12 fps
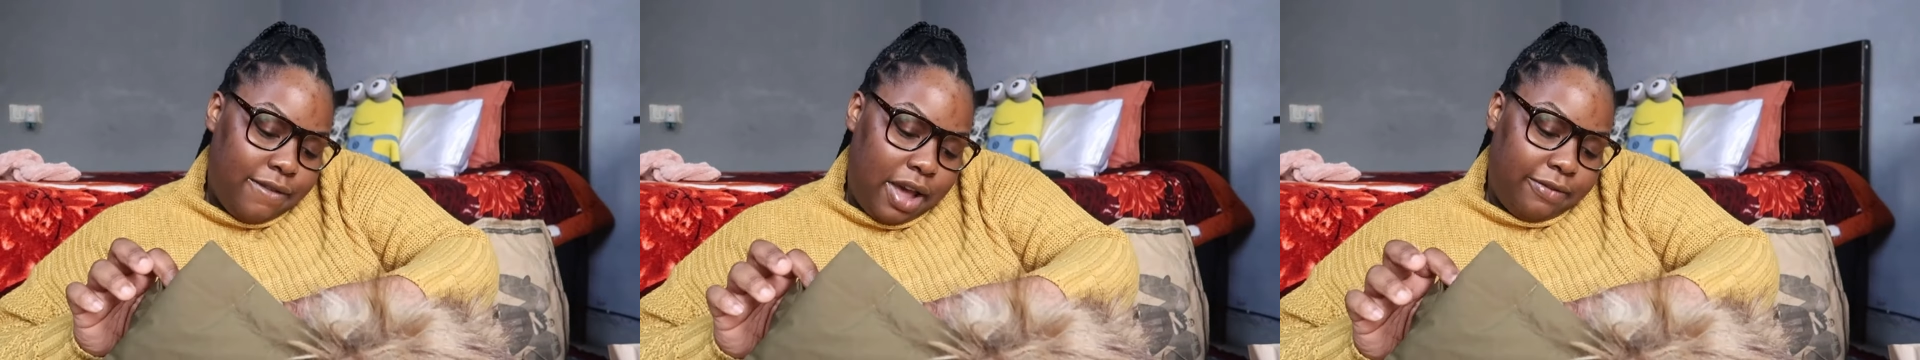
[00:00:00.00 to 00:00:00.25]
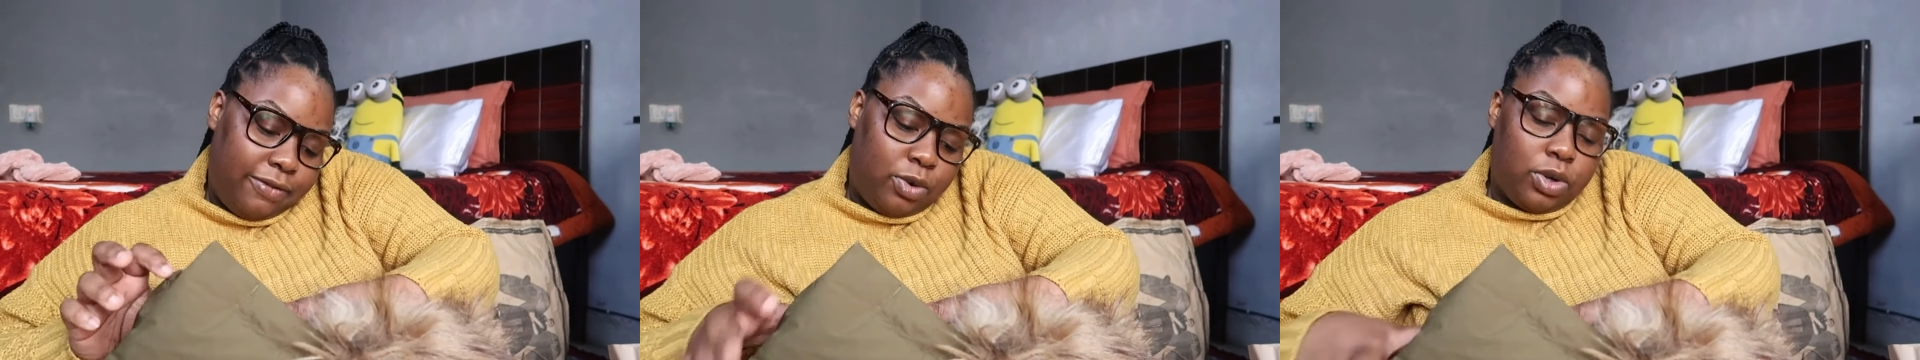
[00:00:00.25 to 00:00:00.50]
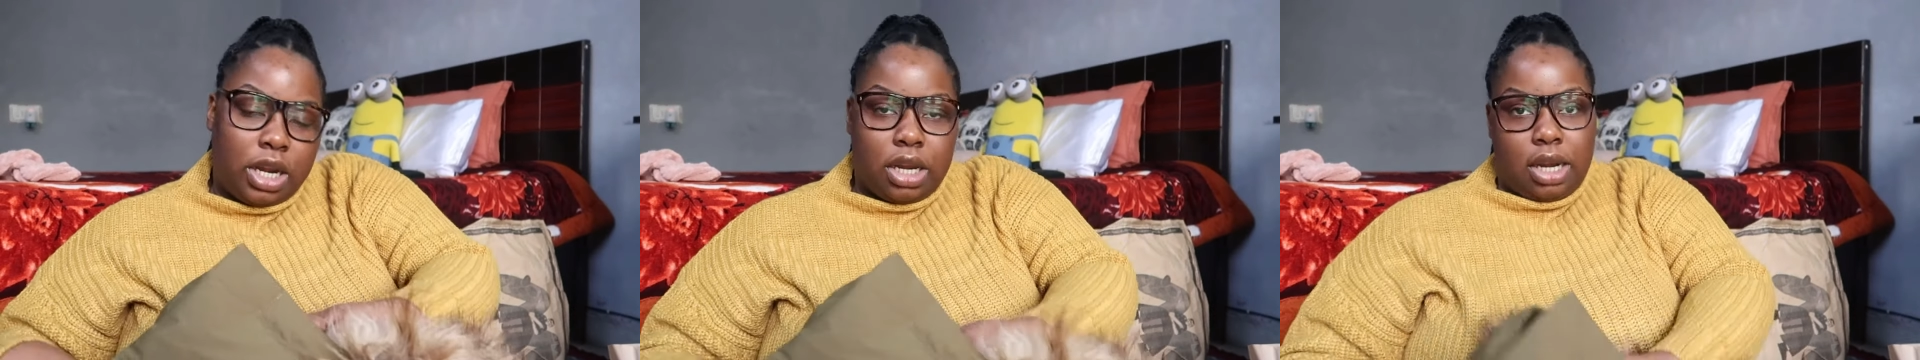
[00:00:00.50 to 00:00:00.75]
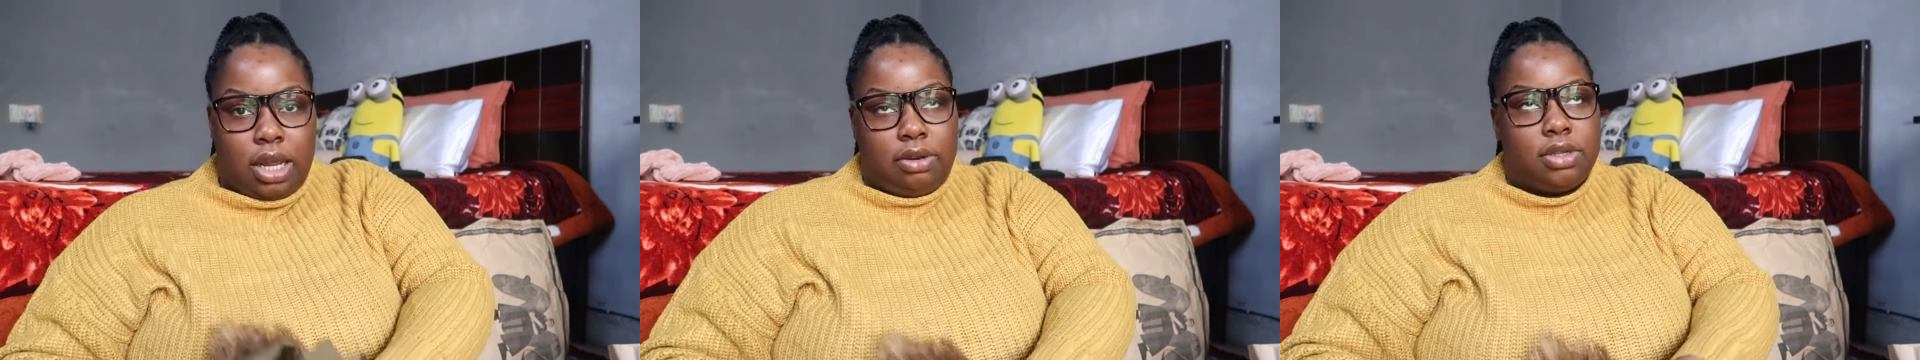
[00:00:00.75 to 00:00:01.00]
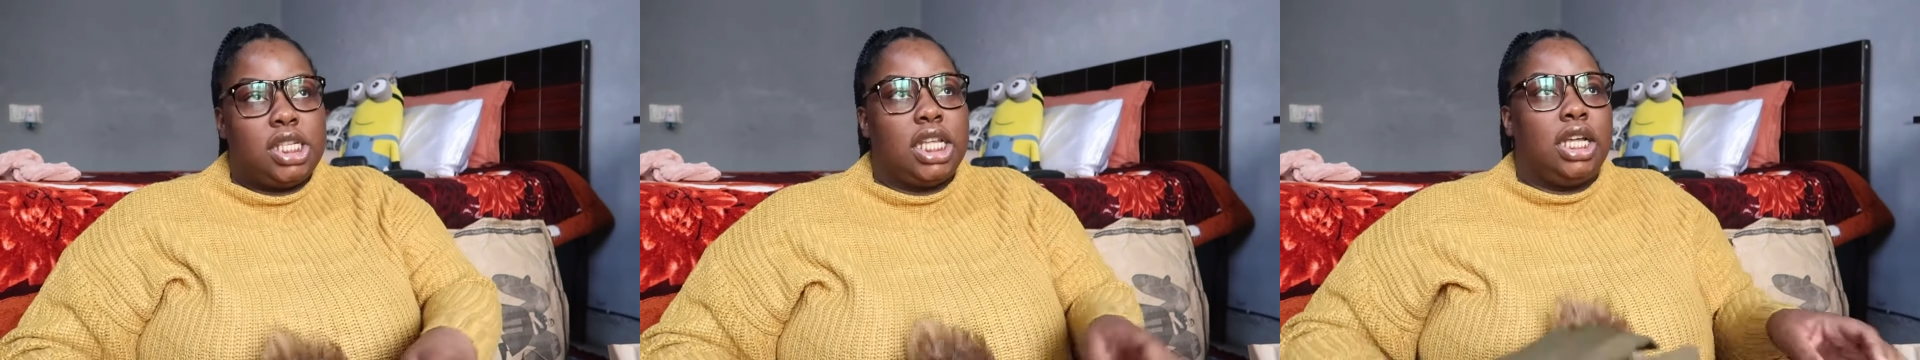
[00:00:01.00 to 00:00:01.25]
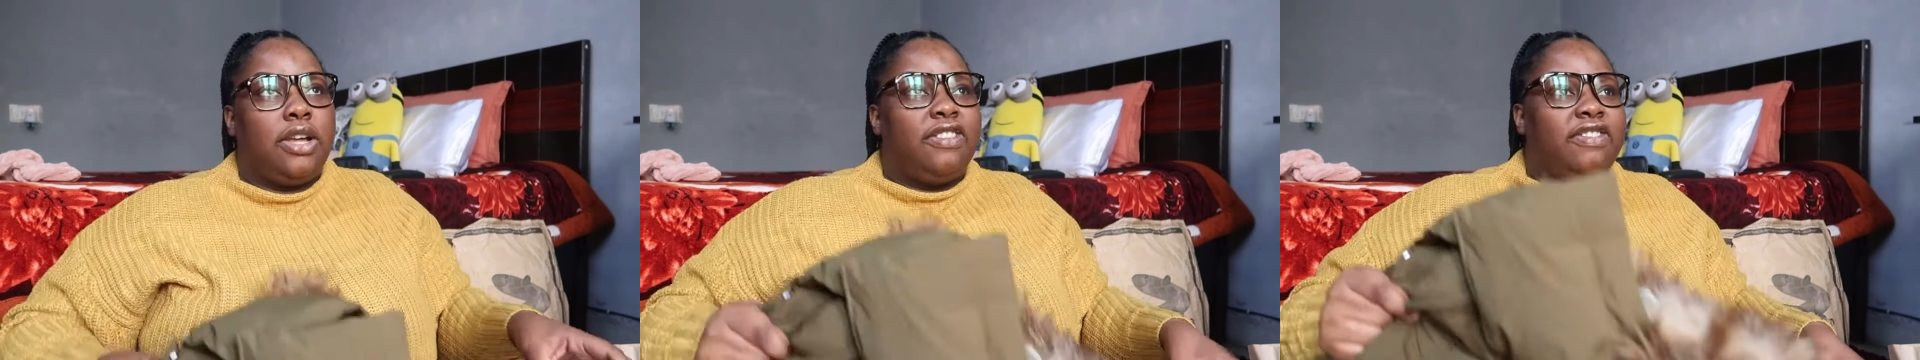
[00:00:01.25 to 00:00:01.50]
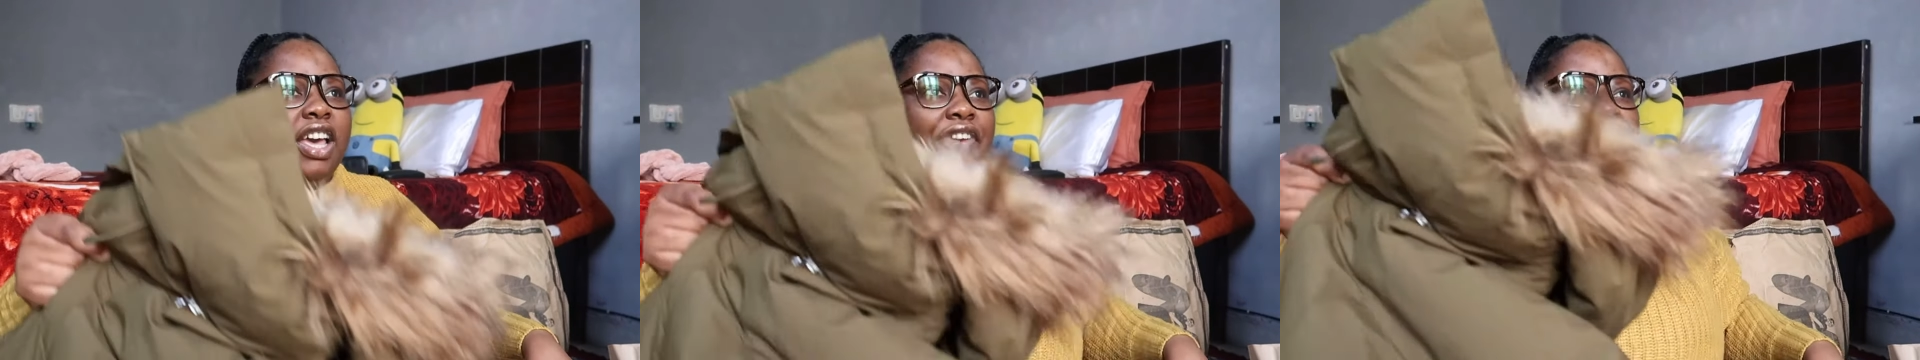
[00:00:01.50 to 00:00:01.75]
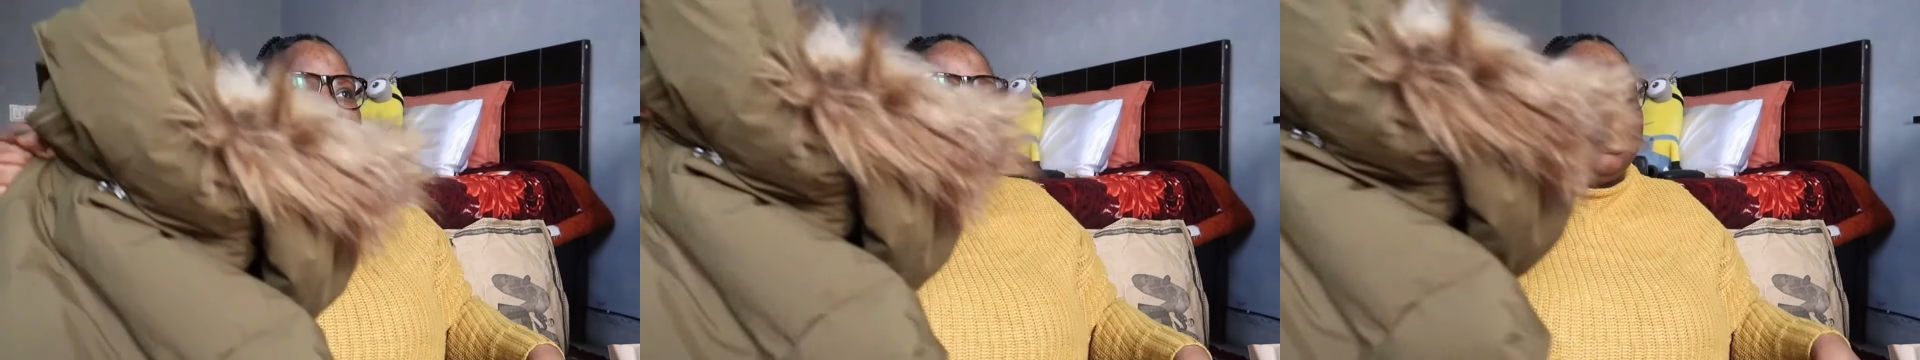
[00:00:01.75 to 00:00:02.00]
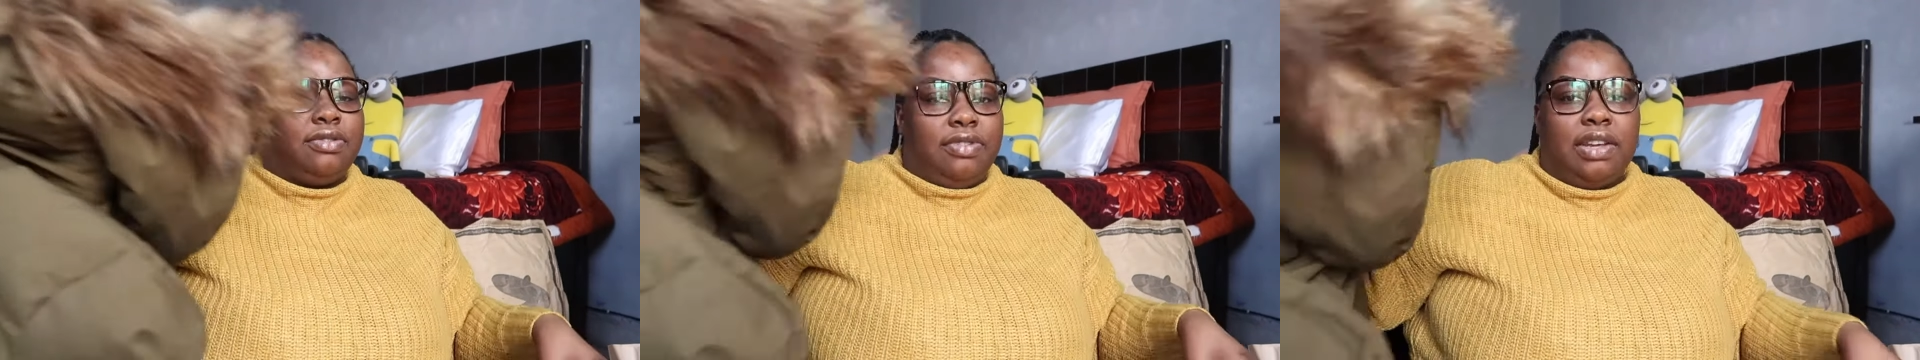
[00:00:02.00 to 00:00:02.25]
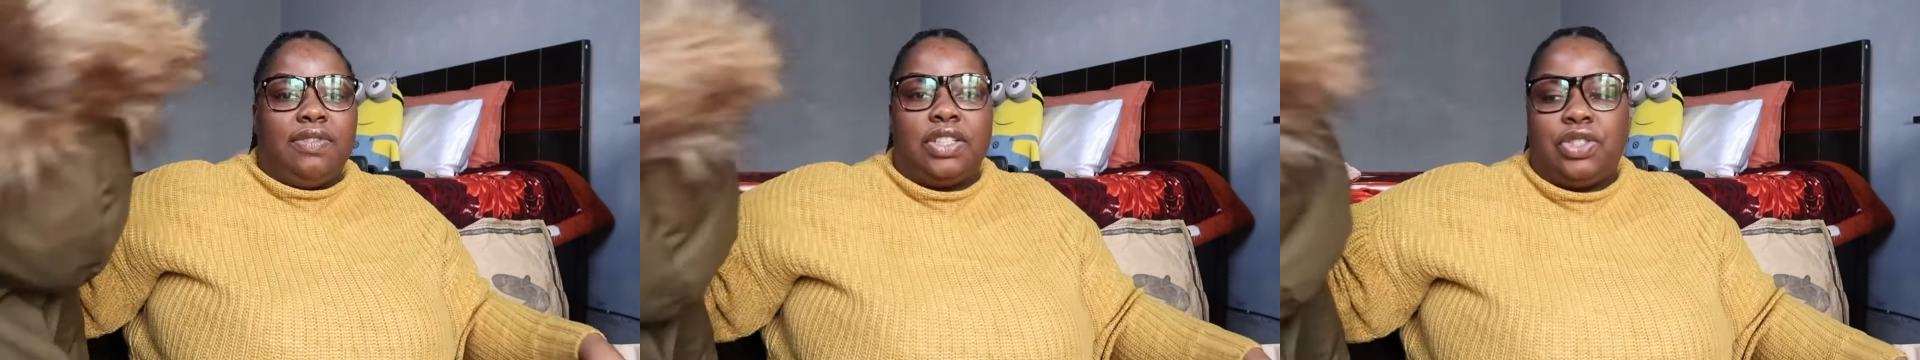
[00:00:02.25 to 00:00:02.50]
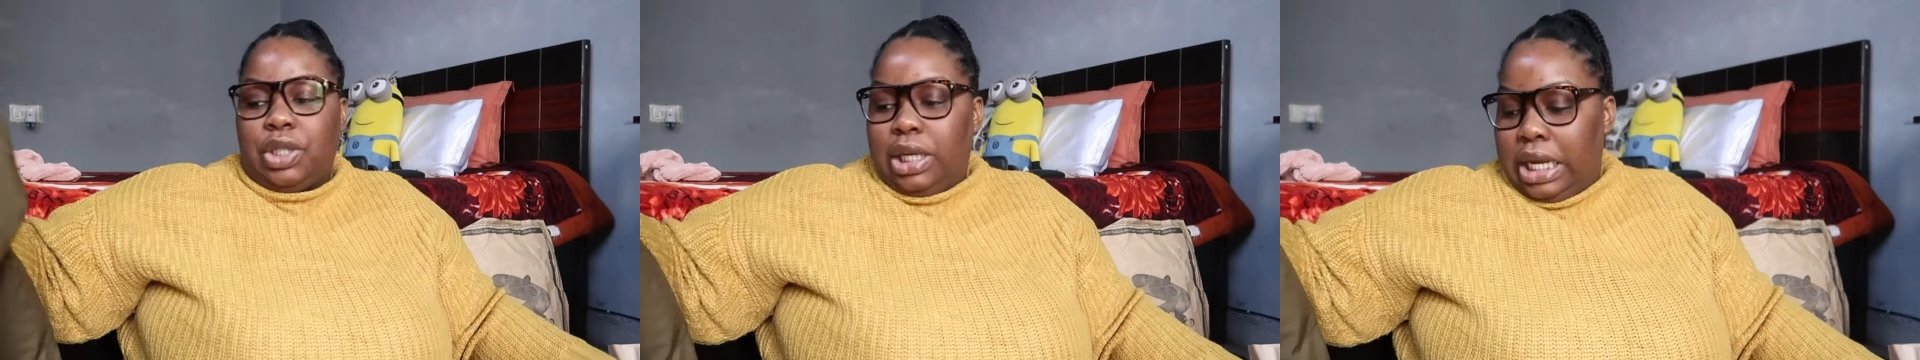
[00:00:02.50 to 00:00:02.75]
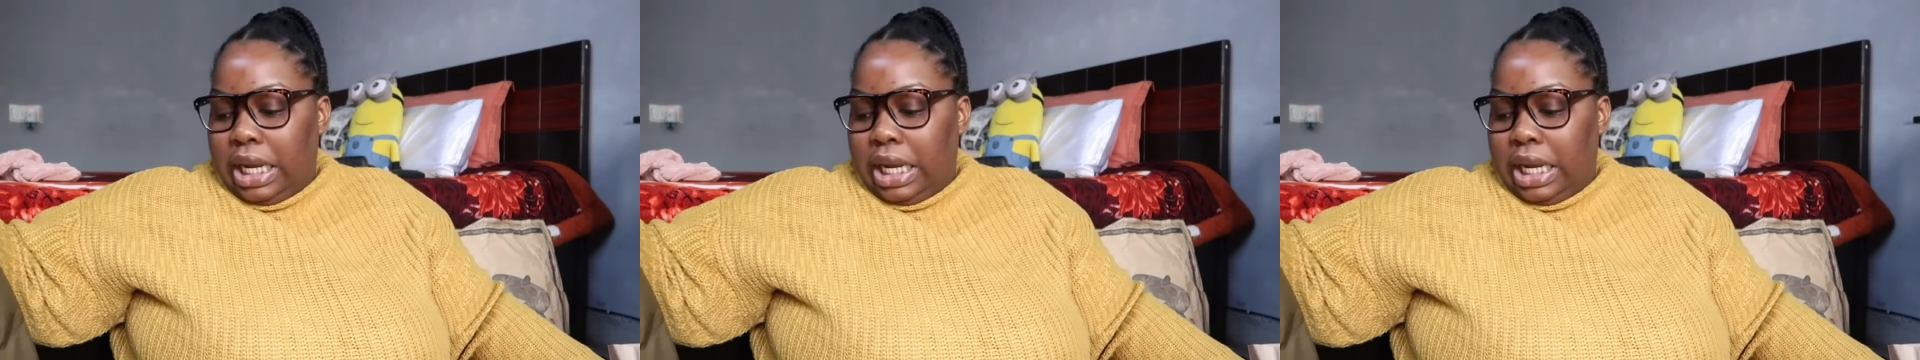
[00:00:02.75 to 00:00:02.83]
$5,499 to $5,500,